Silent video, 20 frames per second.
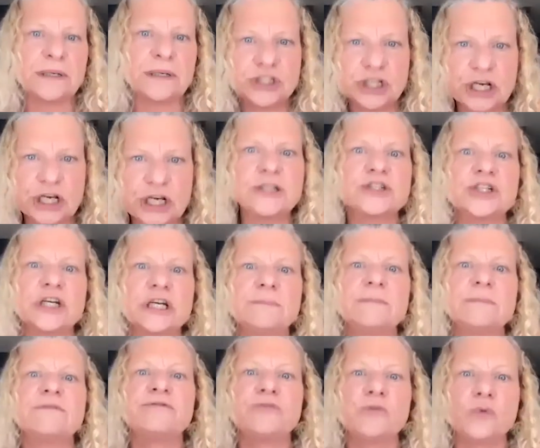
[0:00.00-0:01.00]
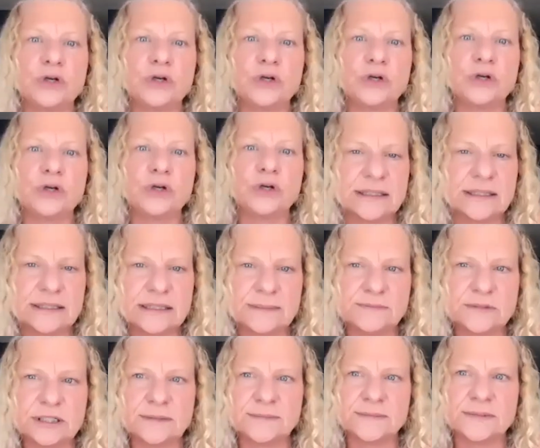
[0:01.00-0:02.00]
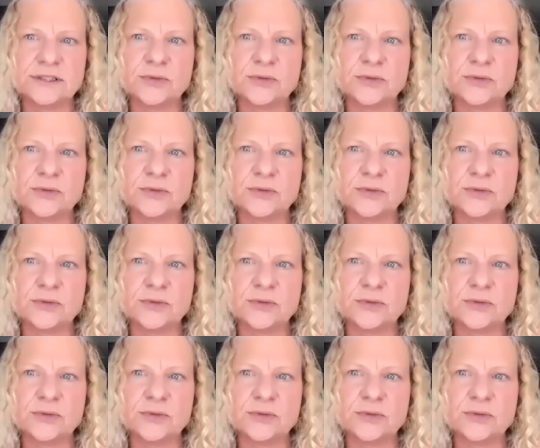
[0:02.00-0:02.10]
changing before you see the symptoms.